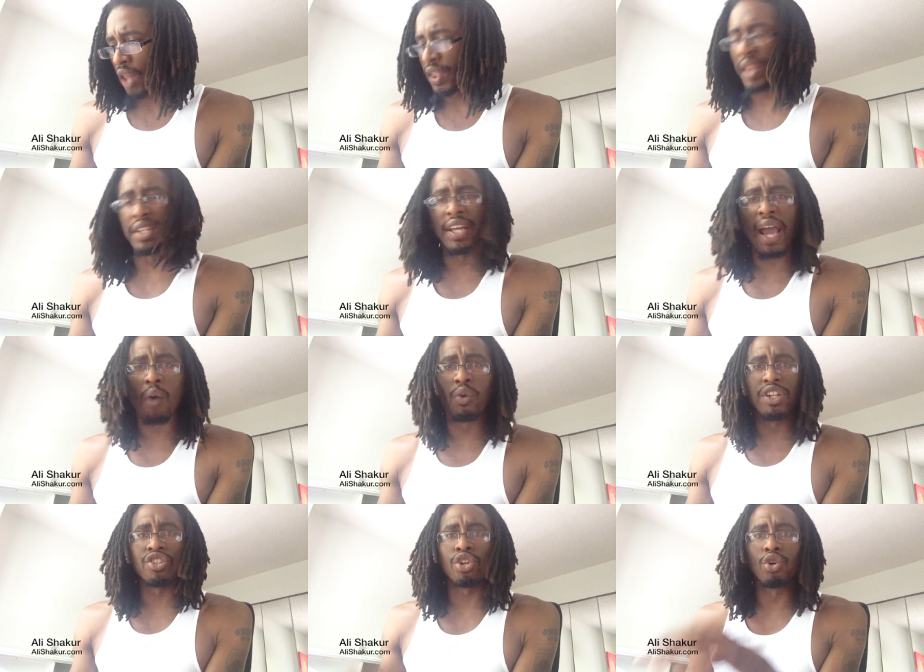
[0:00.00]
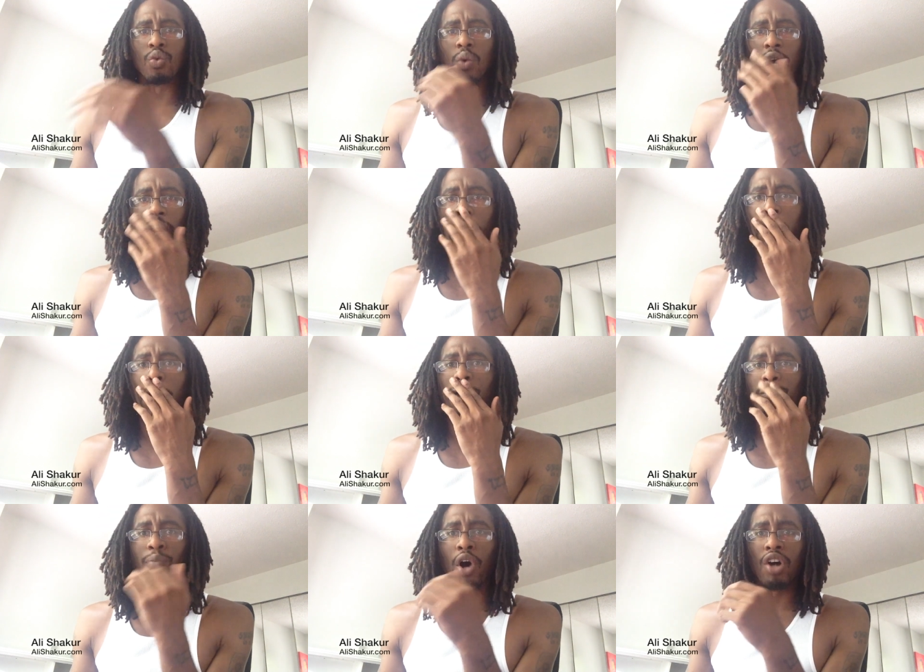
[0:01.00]
the other day I went to uh,
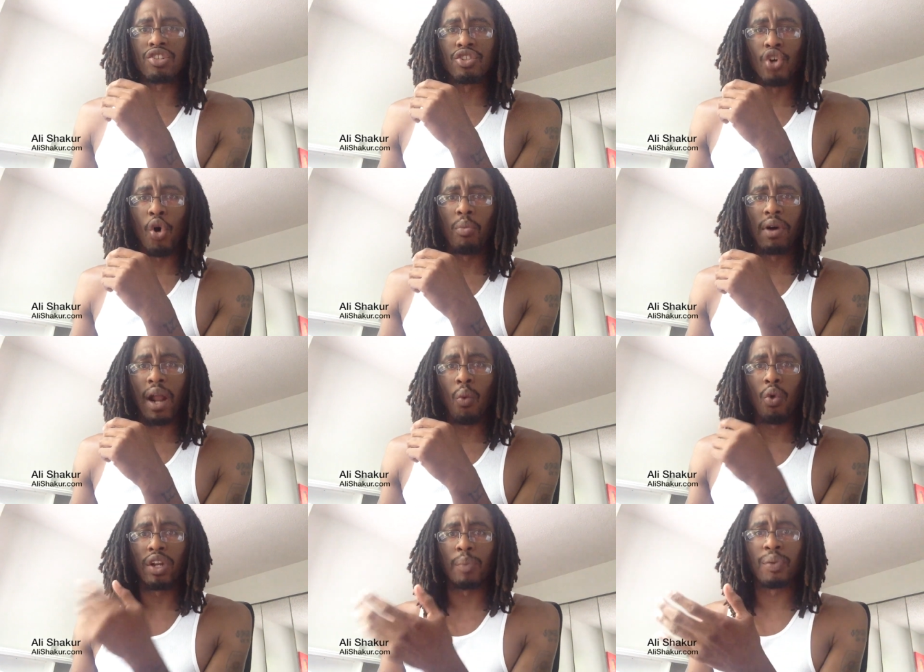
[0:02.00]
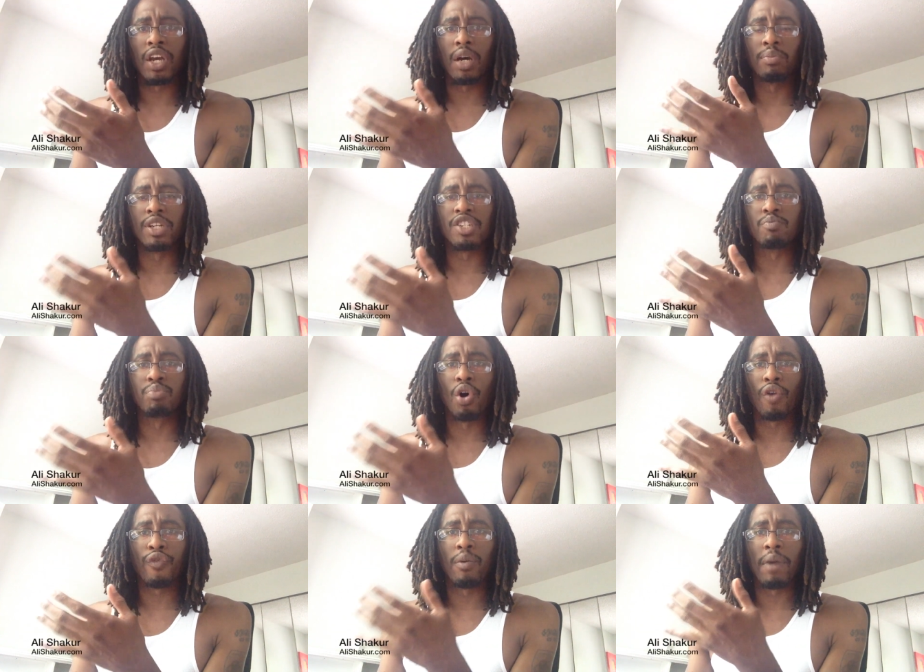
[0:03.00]
Barnes and Noble. And I wanted to pick up this
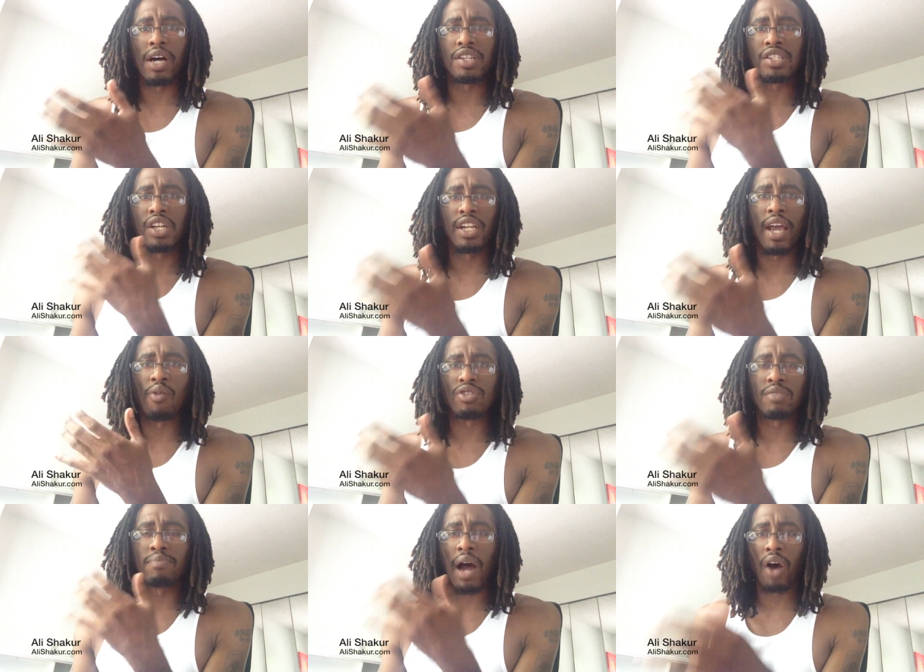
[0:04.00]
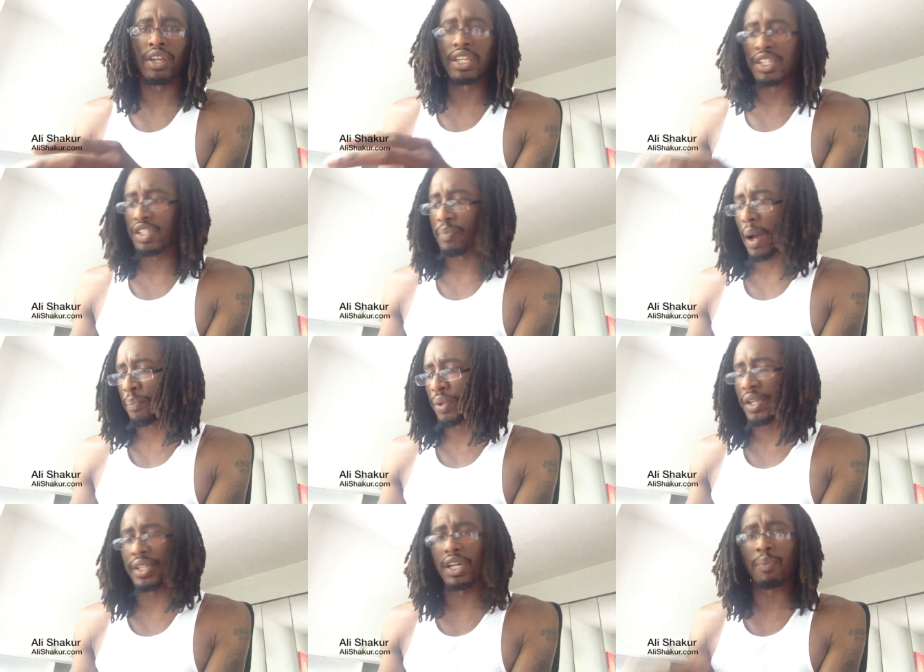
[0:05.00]
book for my son that was about Egypt. I
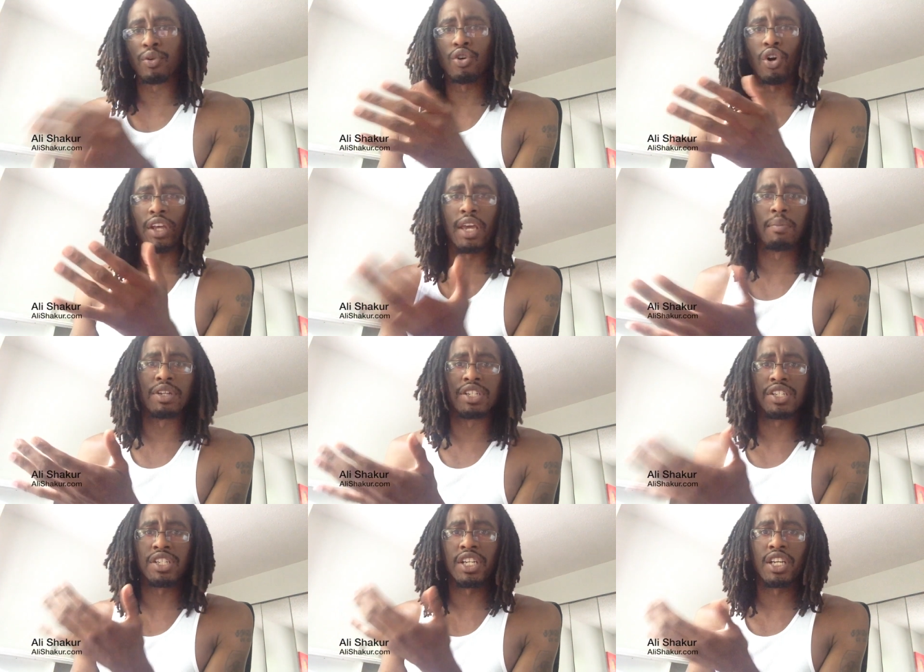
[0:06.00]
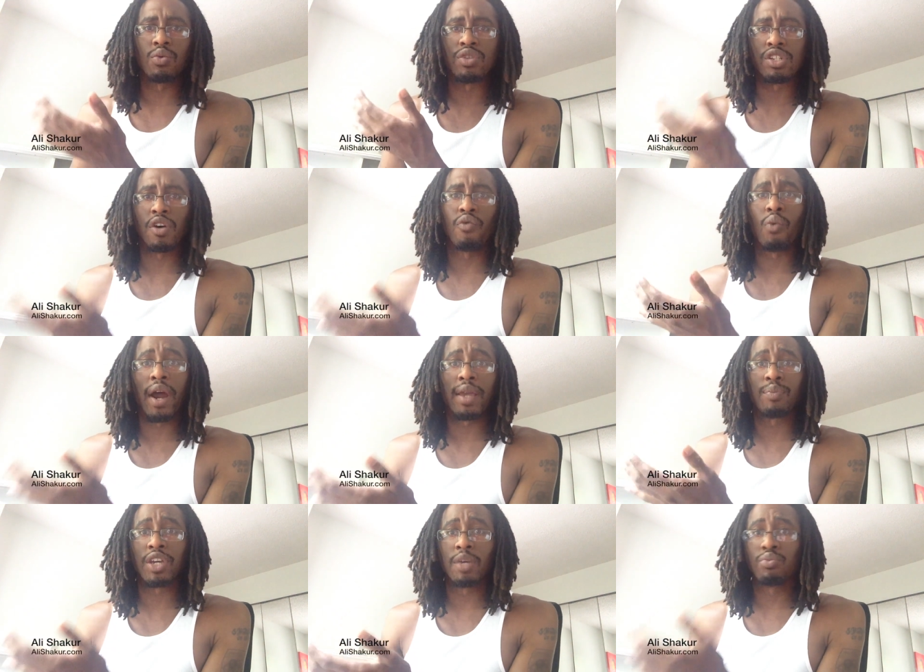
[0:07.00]
picked it up, and all the images in it was of
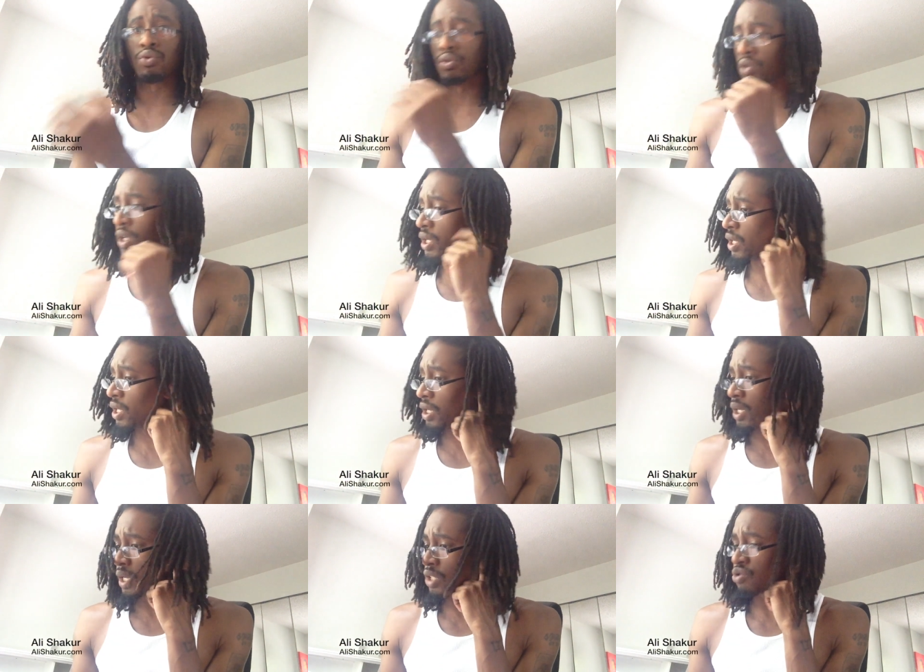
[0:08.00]
white people. And